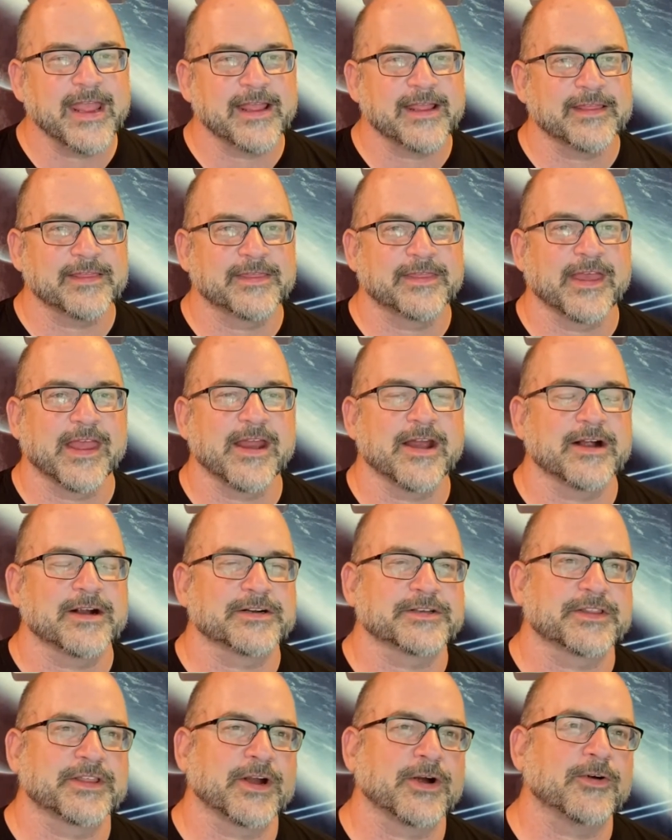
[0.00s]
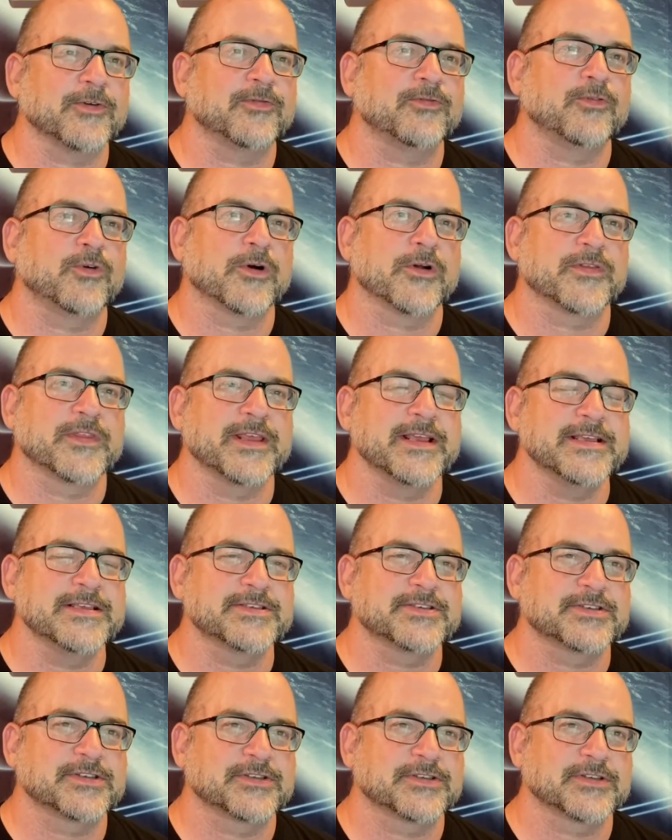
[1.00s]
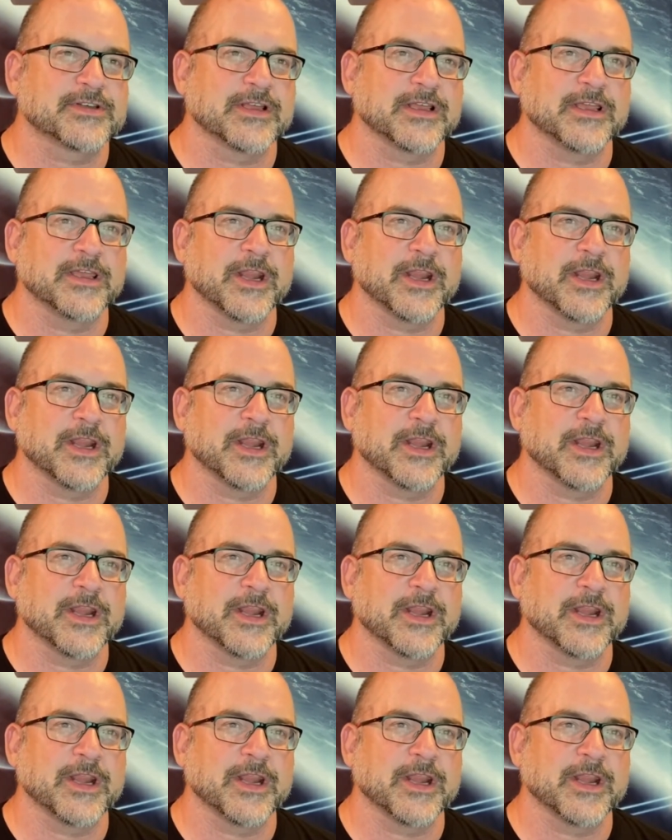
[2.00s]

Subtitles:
therefore these,